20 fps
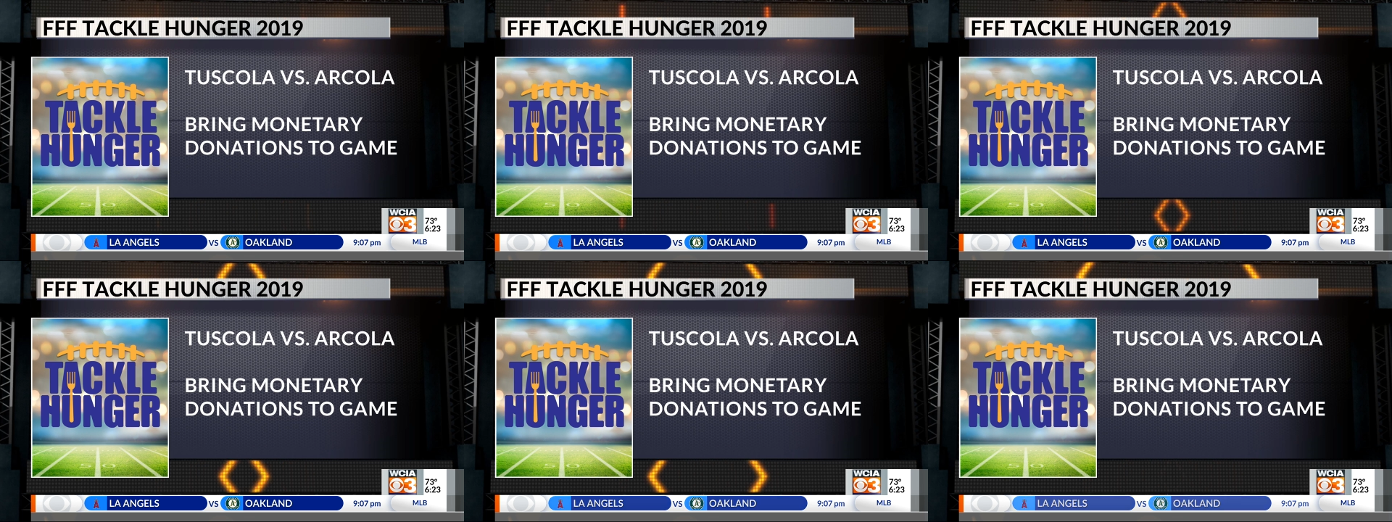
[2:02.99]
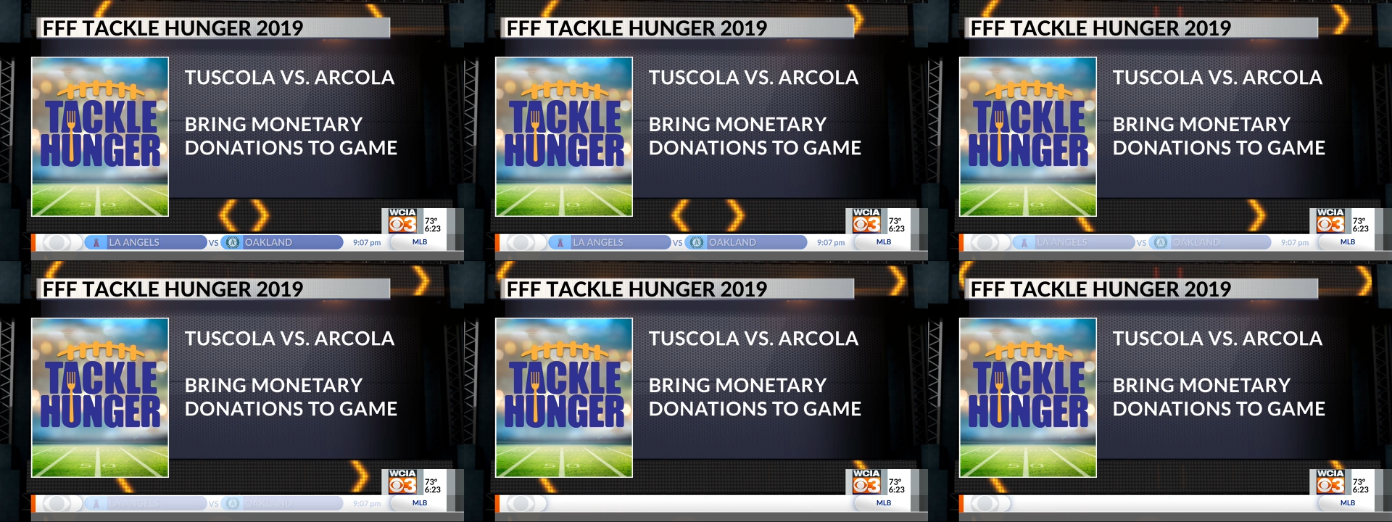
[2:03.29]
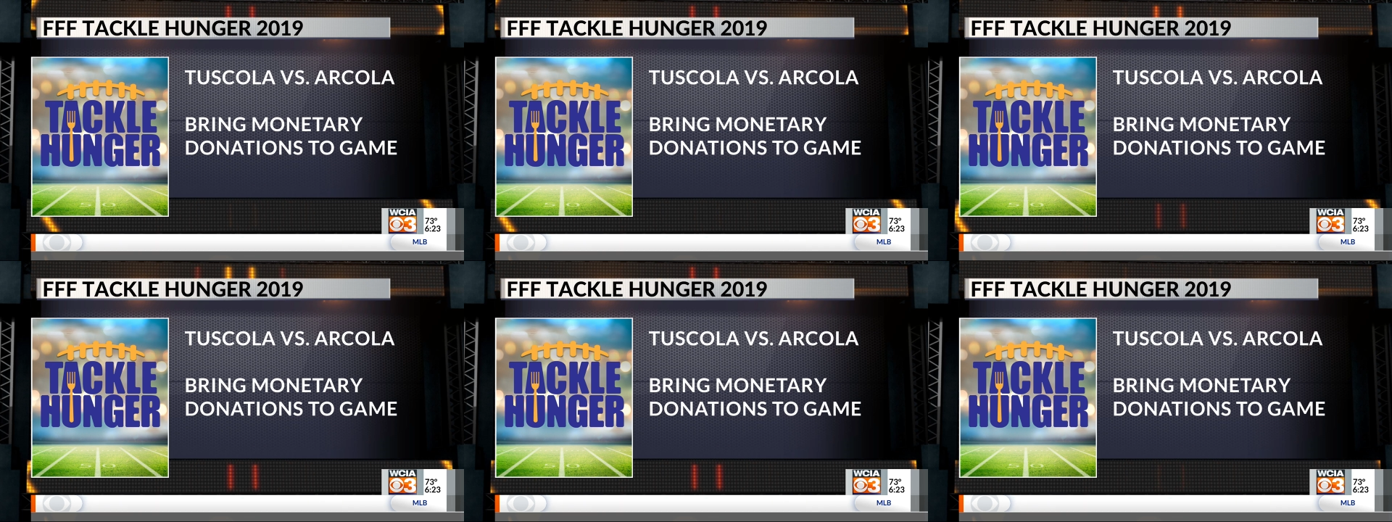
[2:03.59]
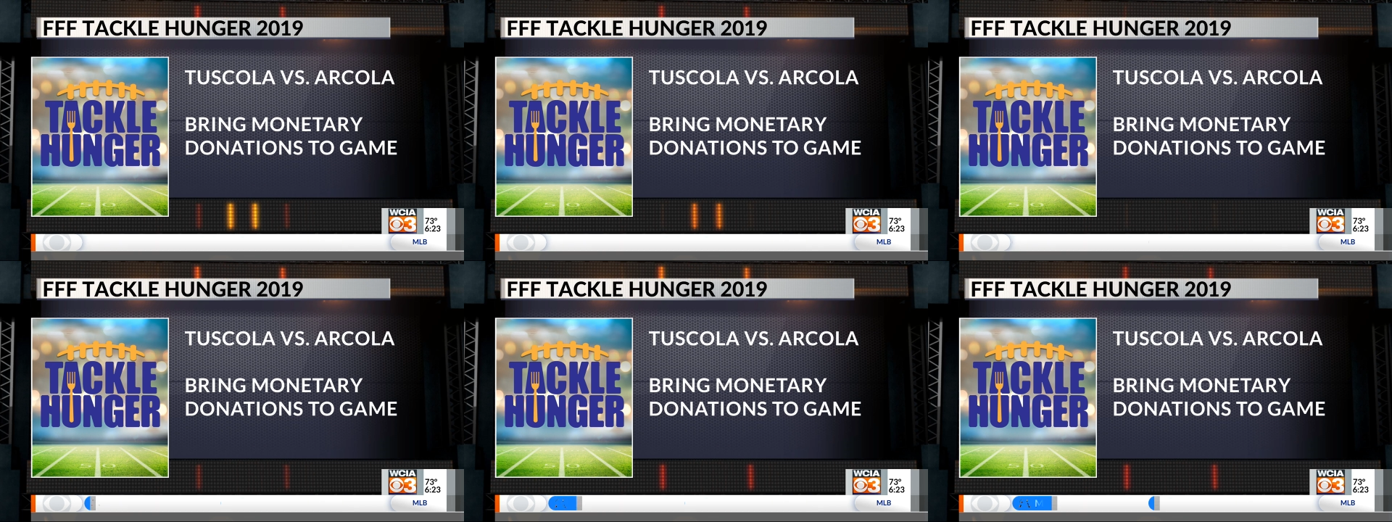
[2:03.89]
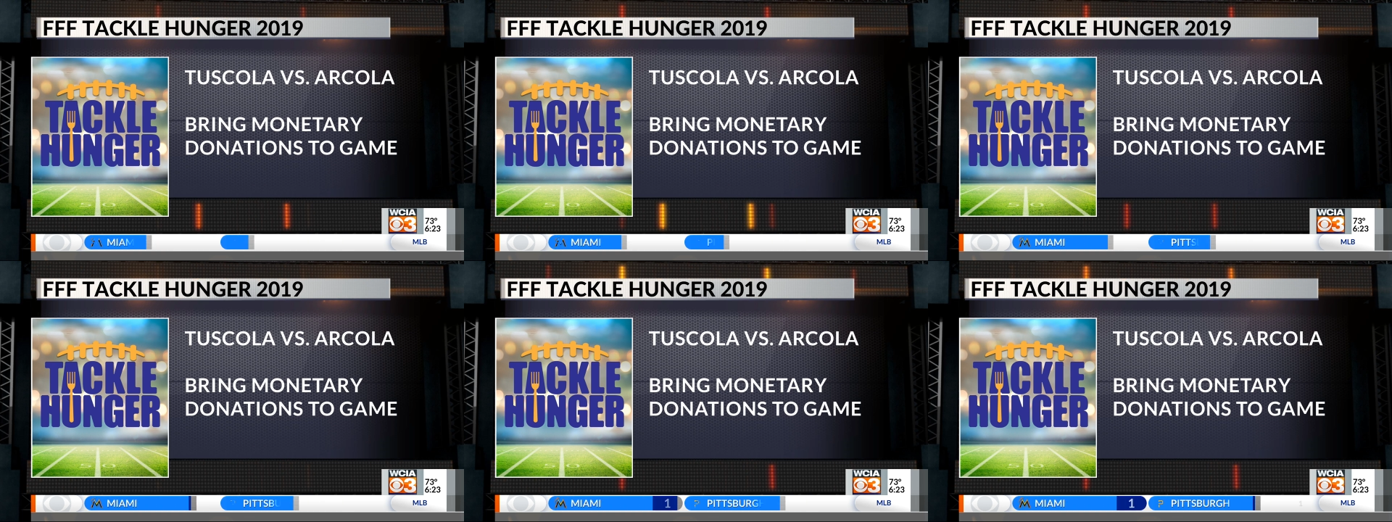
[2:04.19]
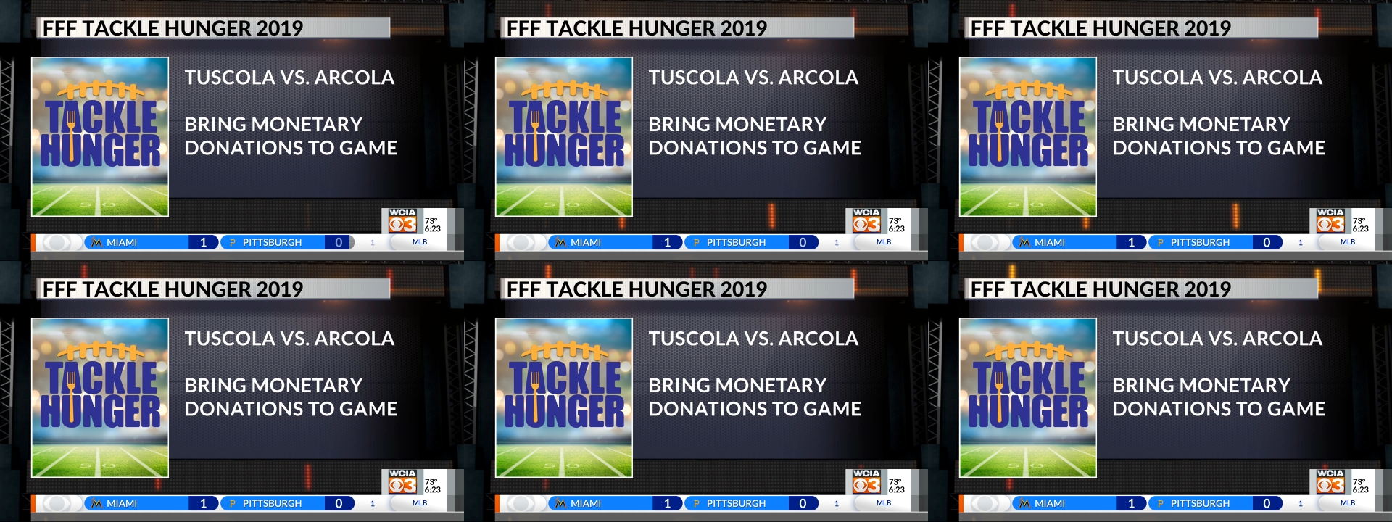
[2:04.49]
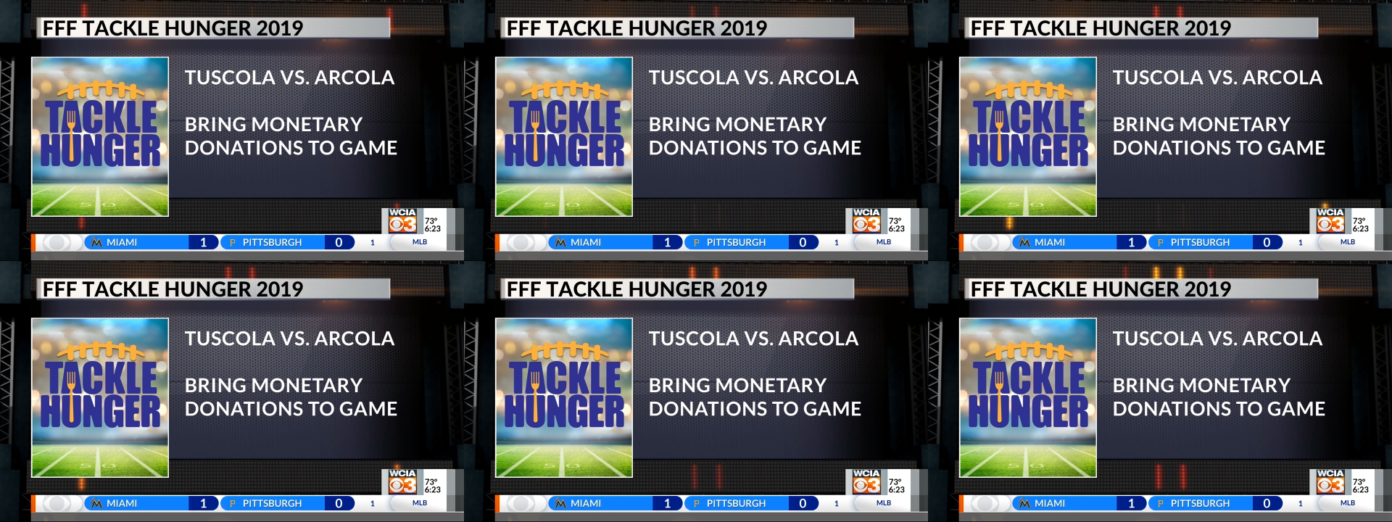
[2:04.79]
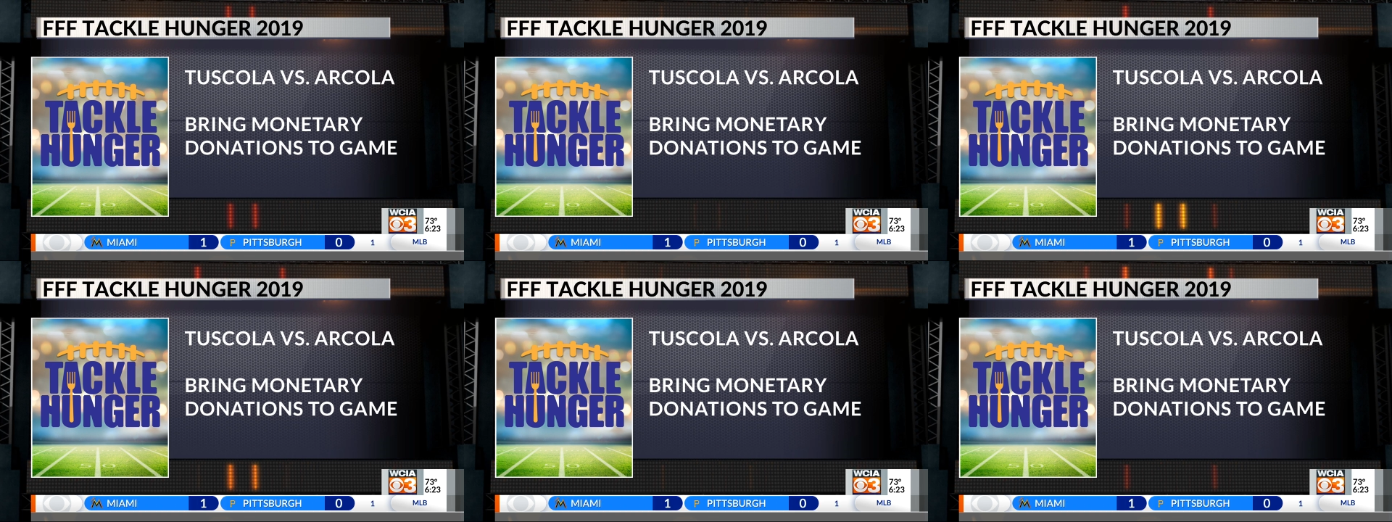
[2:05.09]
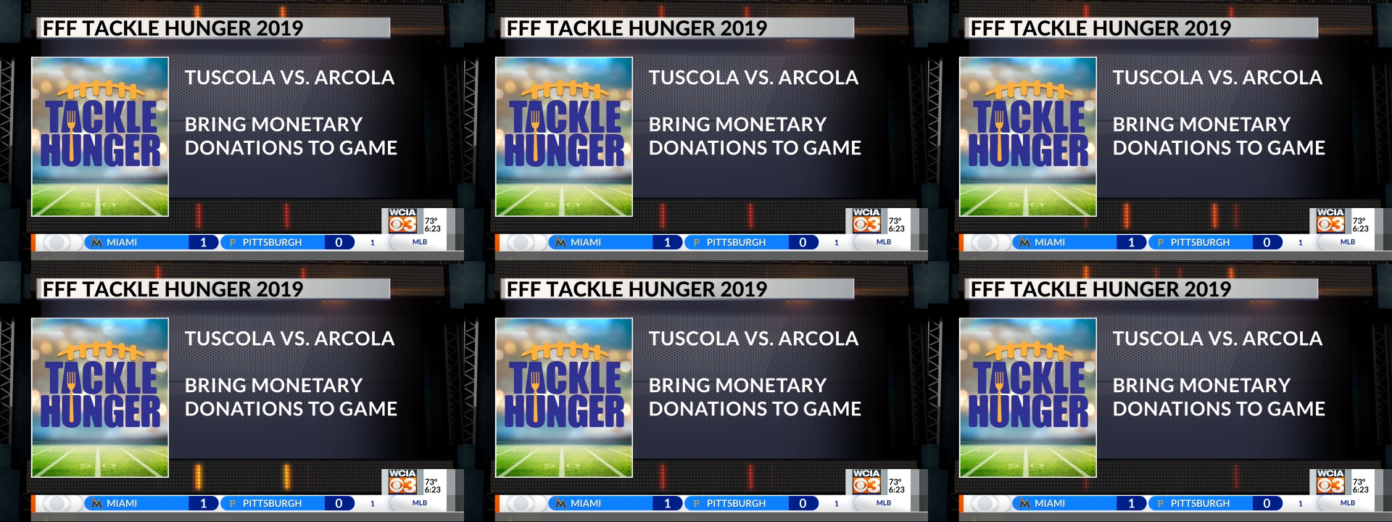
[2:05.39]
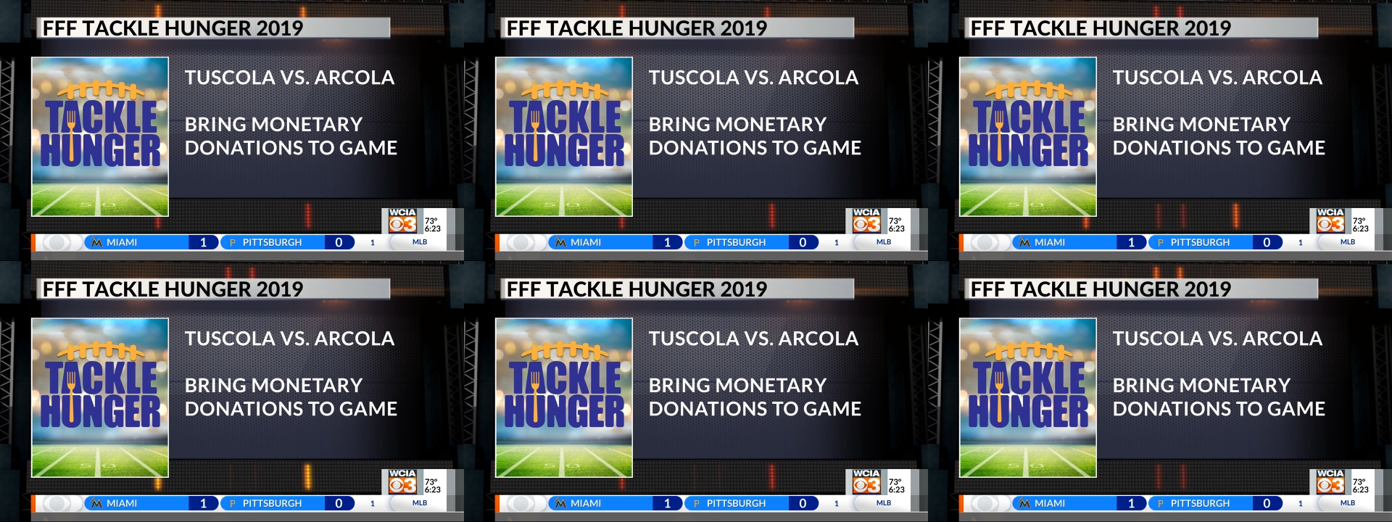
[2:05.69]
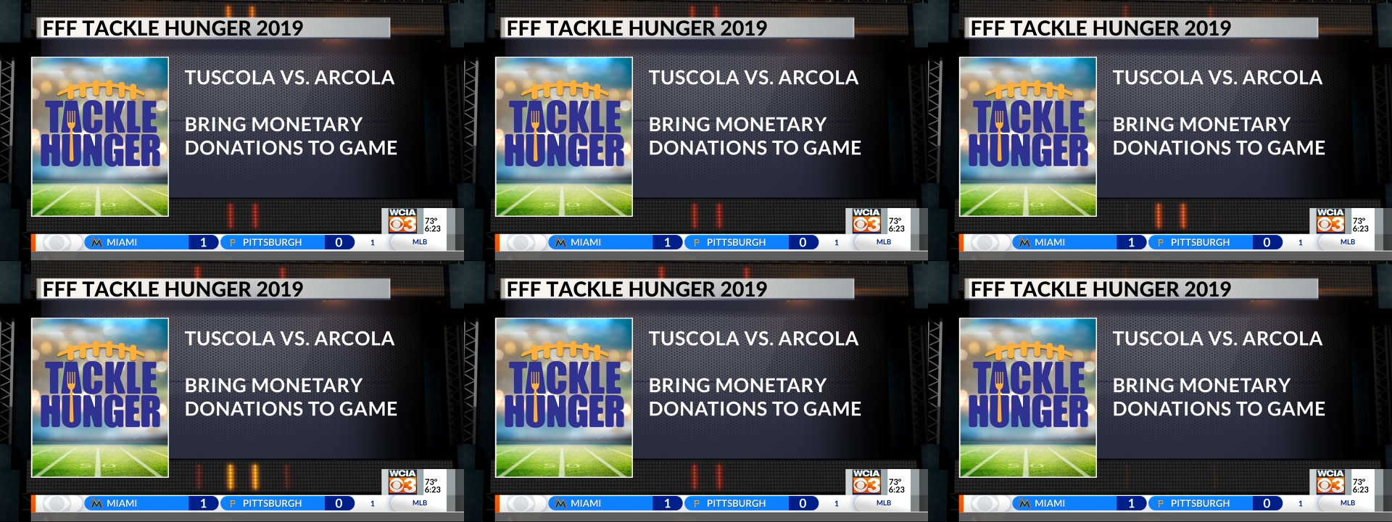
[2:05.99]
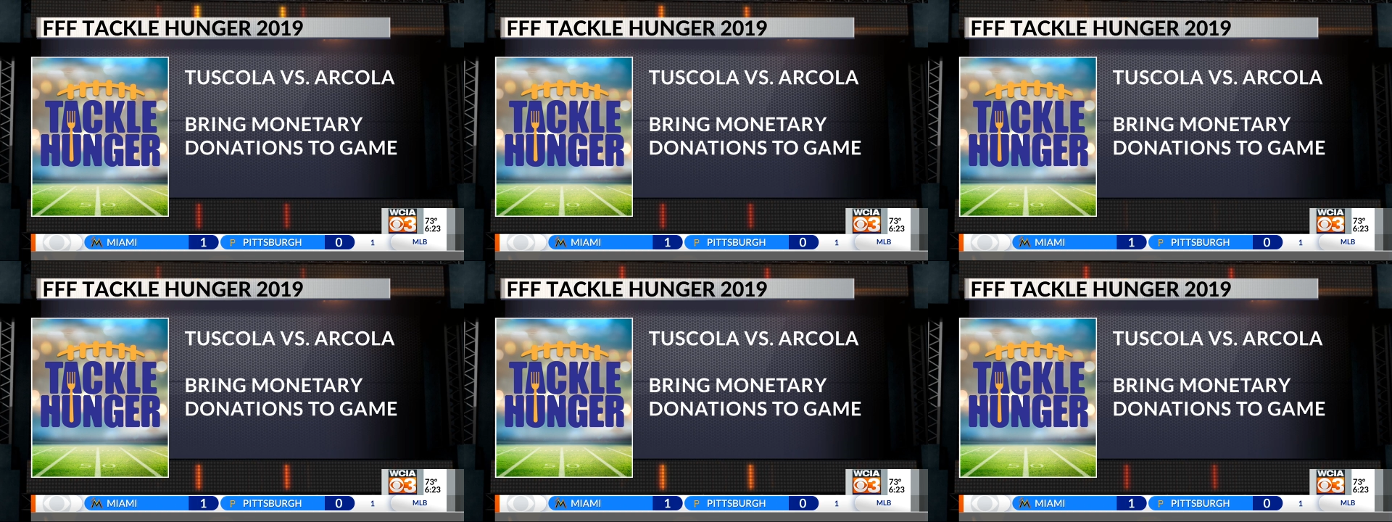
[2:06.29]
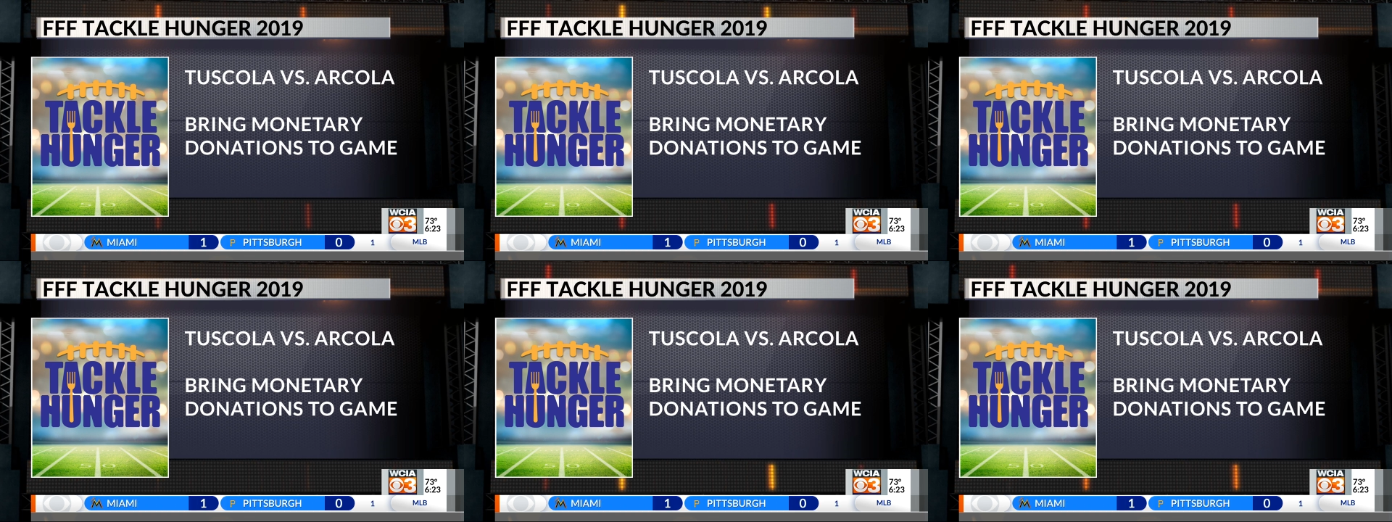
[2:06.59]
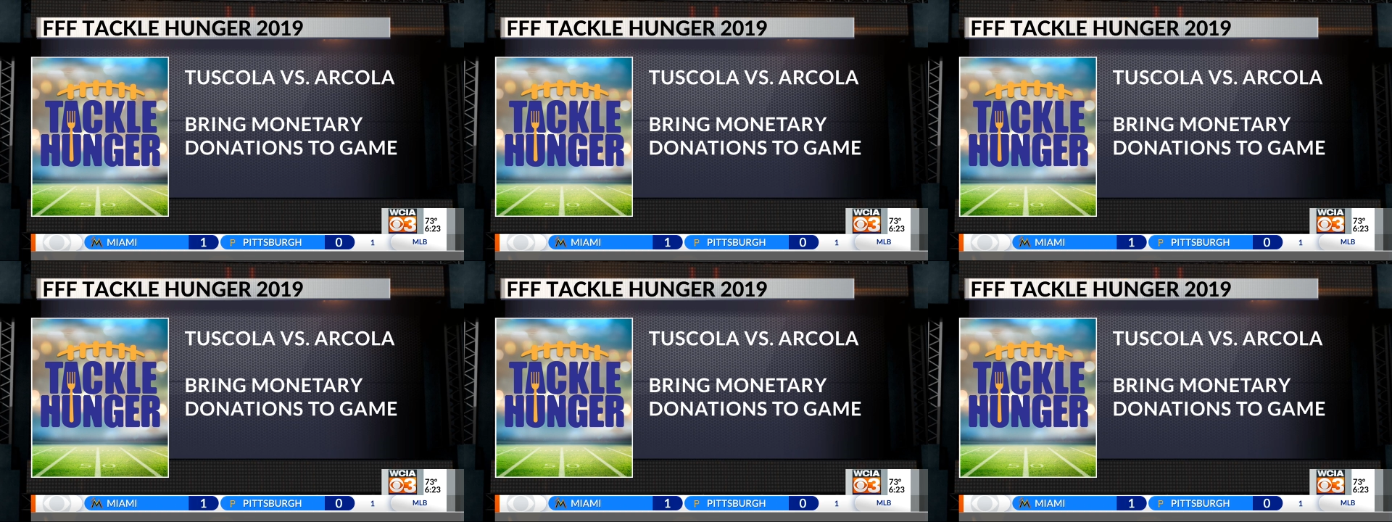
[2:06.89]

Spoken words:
No face is visible, so there are no lips to read.